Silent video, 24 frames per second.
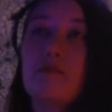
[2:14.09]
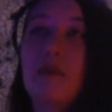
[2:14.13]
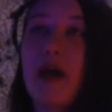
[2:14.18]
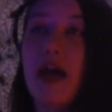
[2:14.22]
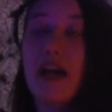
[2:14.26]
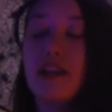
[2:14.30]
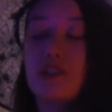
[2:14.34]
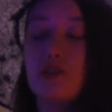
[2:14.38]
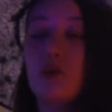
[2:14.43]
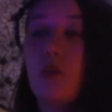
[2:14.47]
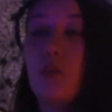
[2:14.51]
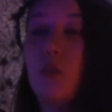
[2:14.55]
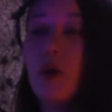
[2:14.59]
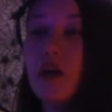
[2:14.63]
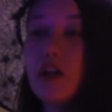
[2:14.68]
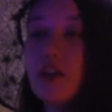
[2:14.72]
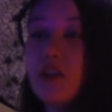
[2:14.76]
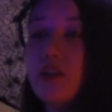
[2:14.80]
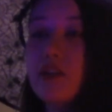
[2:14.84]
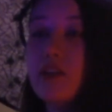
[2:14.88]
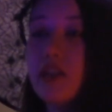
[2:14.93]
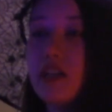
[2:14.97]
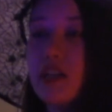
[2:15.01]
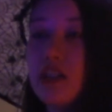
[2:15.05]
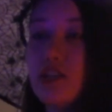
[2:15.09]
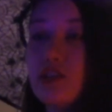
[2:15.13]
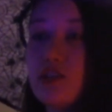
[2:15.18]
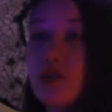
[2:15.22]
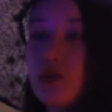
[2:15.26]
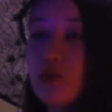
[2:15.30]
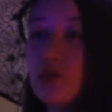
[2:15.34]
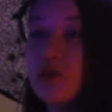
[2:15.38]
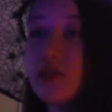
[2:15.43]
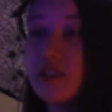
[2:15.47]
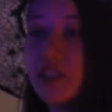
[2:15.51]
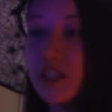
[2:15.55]
Max, what are you going to
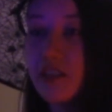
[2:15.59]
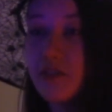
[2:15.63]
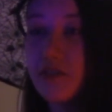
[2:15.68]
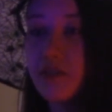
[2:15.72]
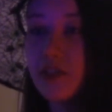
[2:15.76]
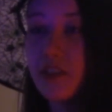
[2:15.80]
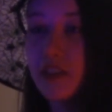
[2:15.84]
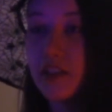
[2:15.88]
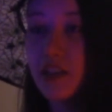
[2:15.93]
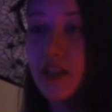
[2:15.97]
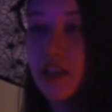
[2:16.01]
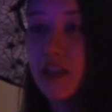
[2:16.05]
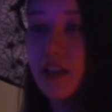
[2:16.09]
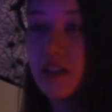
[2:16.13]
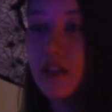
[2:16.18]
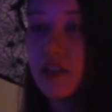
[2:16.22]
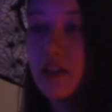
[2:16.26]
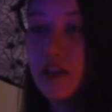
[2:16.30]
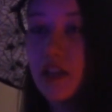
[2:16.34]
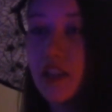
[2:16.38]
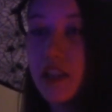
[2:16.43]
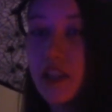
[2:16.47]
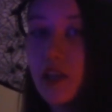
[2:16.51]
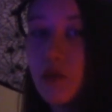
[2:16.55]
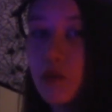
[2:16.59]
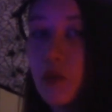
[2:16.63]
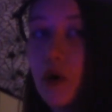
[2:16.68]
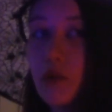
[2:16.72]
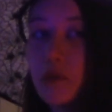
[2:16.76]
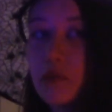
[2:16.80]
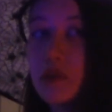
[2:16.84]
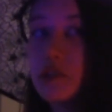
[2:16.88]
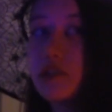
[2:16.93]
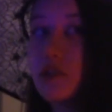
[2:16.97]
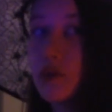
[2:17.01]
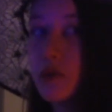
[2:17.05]
do differently than what
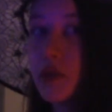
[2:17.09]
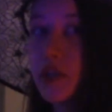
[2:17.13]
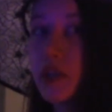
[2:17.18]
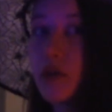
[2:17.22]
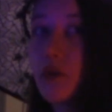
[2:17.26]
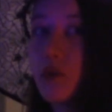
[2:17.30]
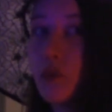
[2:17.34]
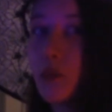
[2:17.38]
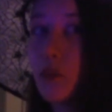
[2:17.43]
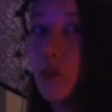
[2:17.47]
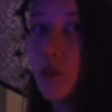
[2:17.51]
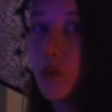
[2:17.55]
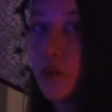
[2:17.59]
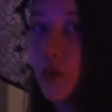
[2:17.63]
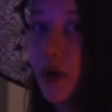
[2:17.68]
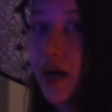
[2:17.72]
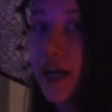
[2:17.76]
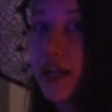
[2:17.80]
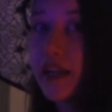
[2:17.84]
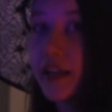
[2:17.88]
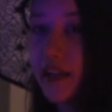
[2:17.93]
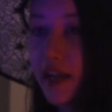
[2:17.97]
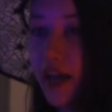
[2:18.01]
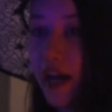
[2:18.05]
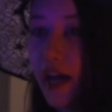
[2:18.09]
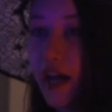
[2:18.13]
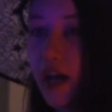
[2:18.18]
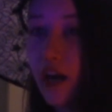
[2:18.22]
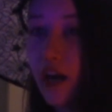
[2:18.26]
we're doing right now?